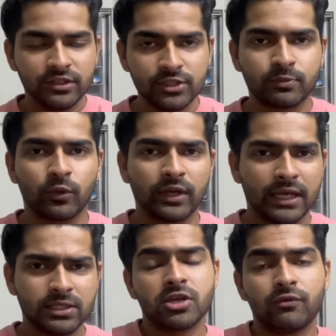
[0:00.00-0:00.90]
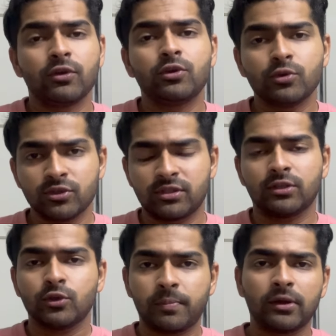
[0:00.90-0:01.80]
these programs. If you use the
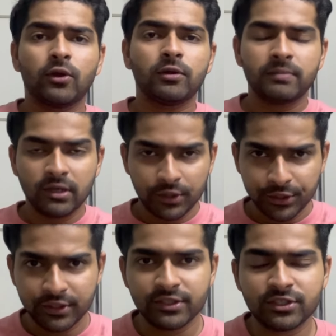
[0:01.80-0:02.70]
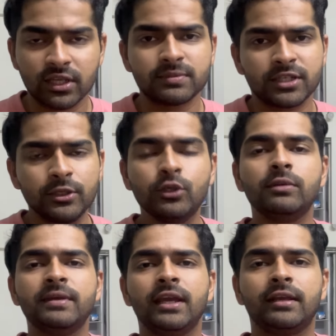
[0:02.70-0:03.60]
coupon code below in the description, you will
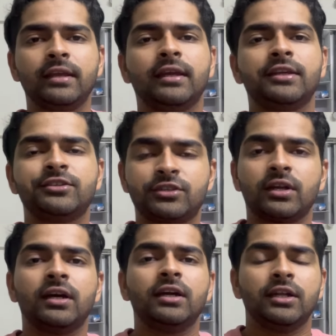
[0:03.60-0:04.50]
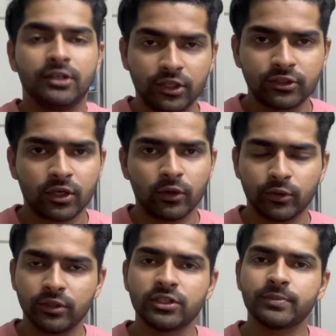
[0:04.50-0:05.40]
be getting an extra discount
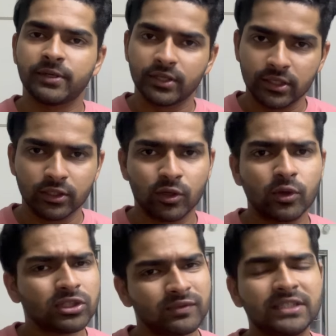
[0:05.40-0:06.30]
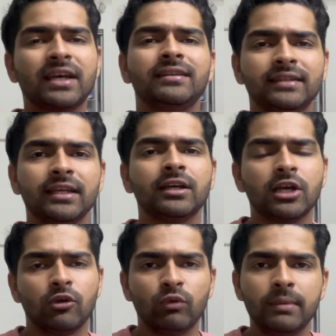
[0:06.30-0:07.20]
on this particular course, which I think
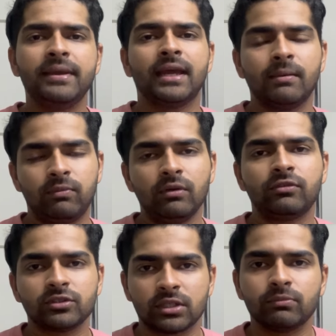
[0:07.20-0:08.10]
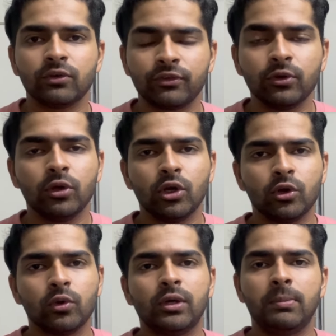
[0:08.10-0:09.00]
will be helpful for some of you
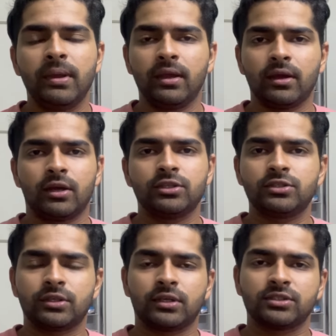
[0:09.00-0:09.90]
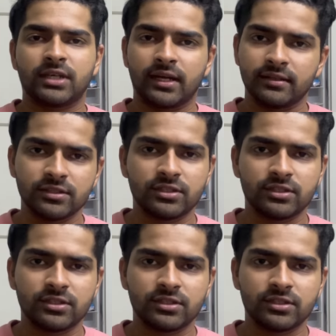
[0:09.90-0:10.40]
who will be starting this